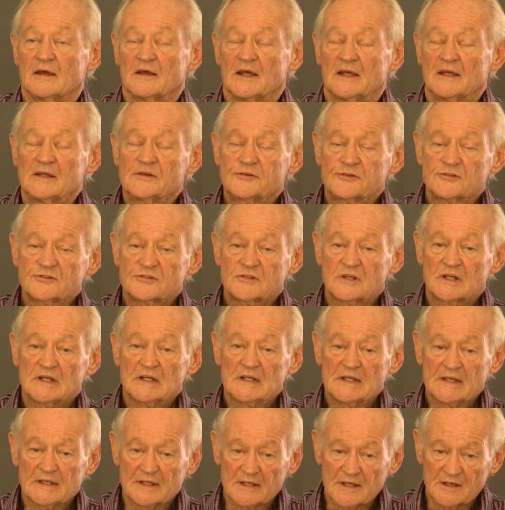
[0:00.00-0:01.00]

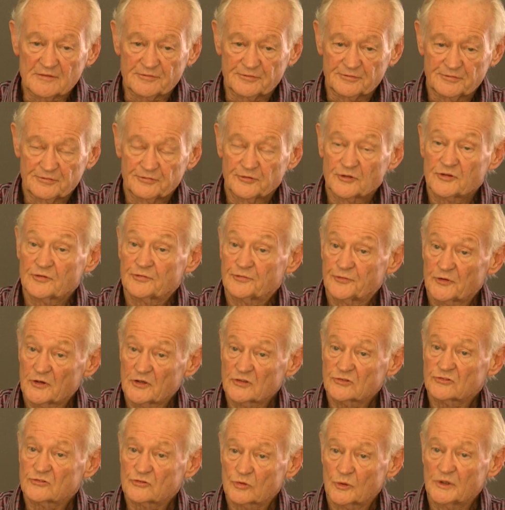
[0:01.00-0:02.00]
Interestingly enough, for the
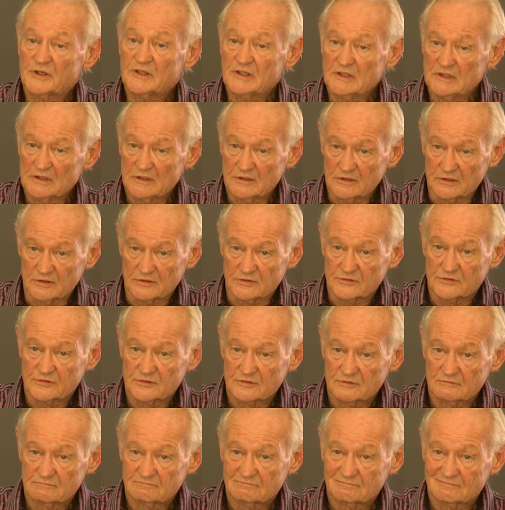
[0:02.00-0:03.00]
first 20 years,
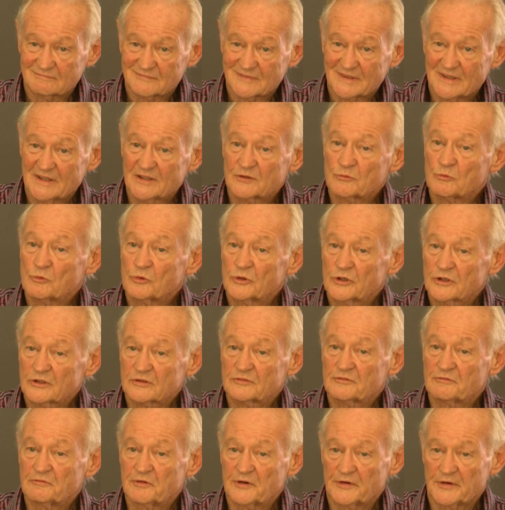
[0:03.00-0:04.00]
it worked
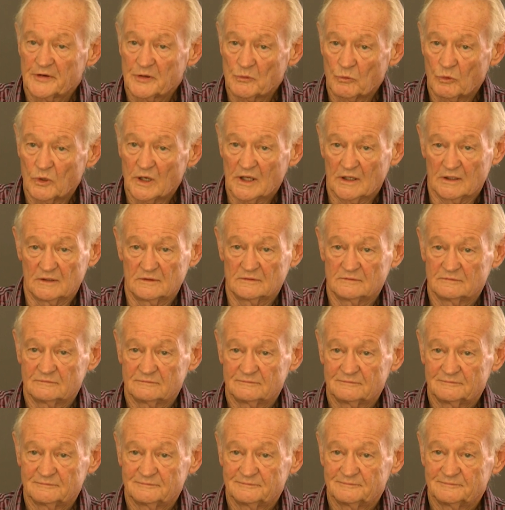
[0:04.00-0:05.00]
very well.
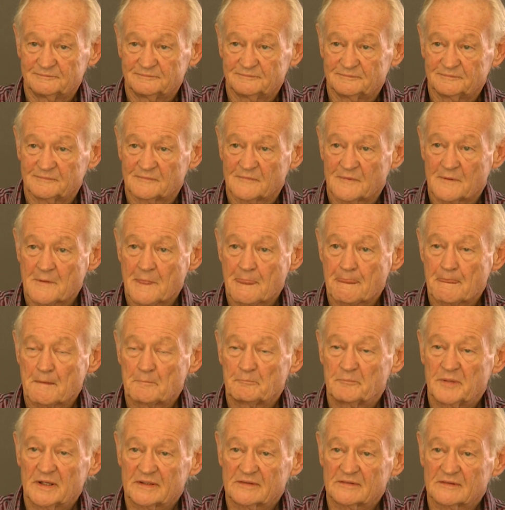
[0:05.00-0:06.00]

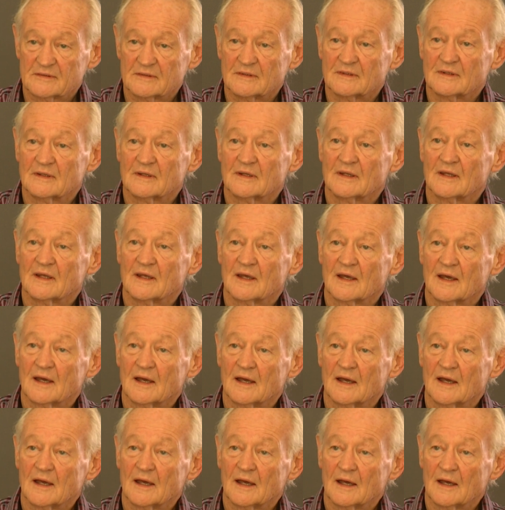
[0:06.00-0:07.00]
But
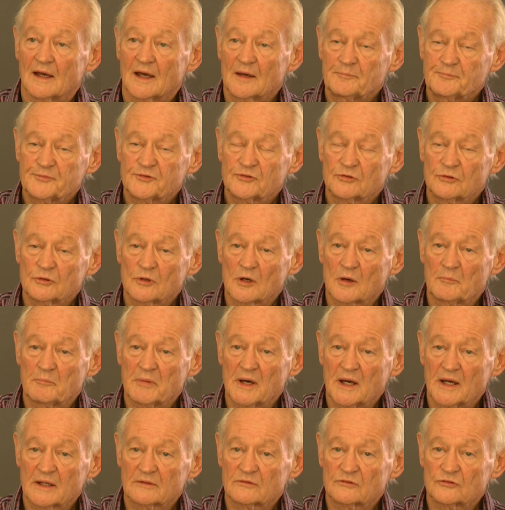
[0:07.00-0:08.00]
up to
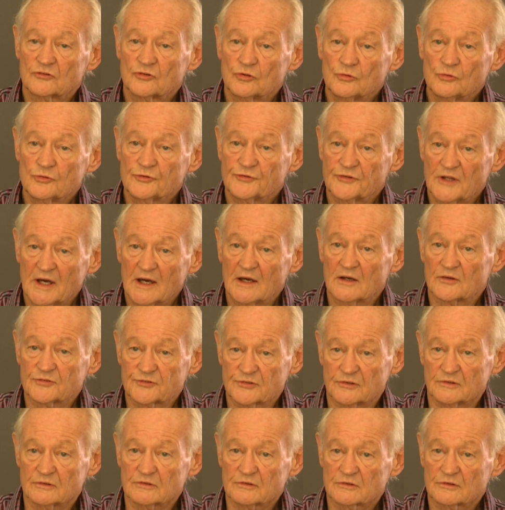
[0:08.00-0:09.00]
about
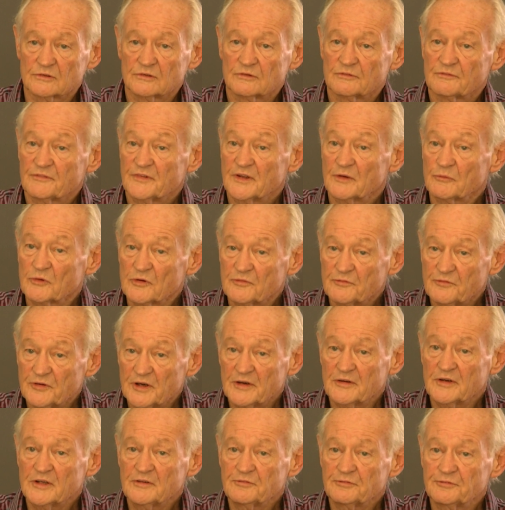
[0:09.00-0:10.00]
2000, there were
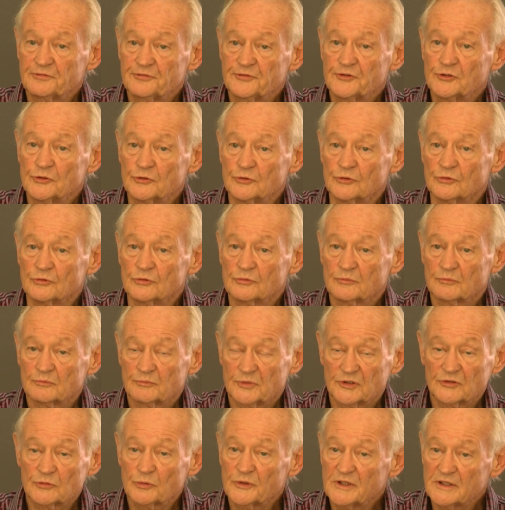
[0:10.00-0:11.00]
very few,
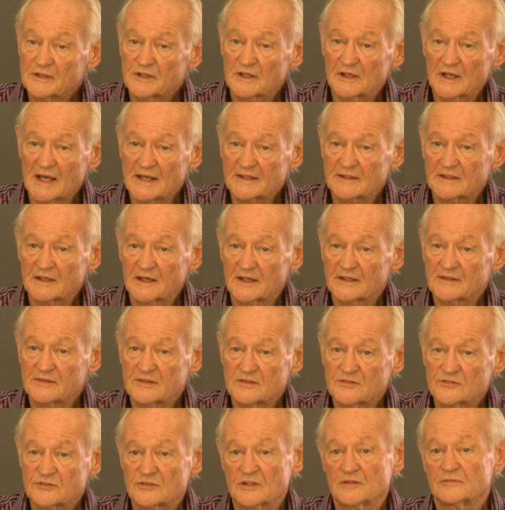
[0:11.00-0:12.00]
between the late
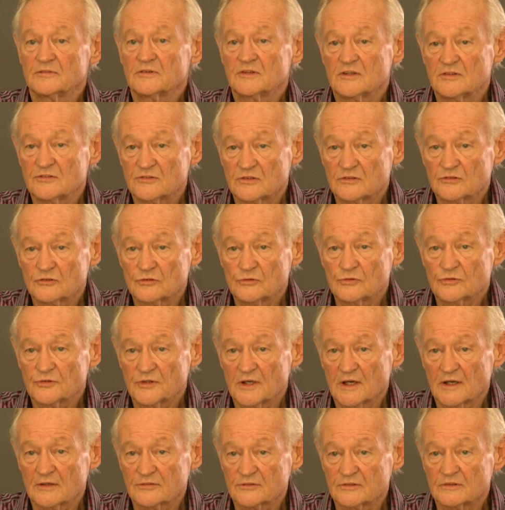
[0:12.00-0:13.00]
1970s and
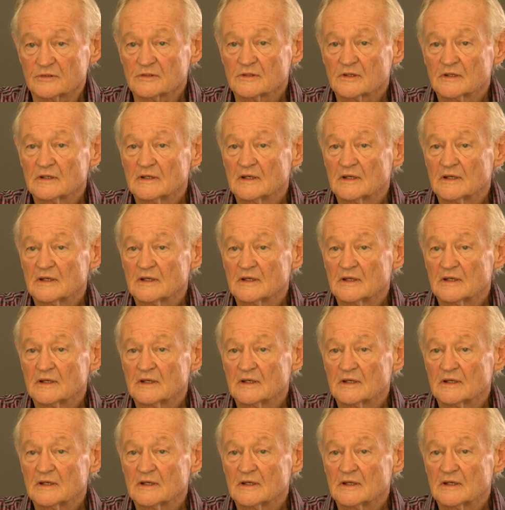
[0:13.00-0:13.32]
2000,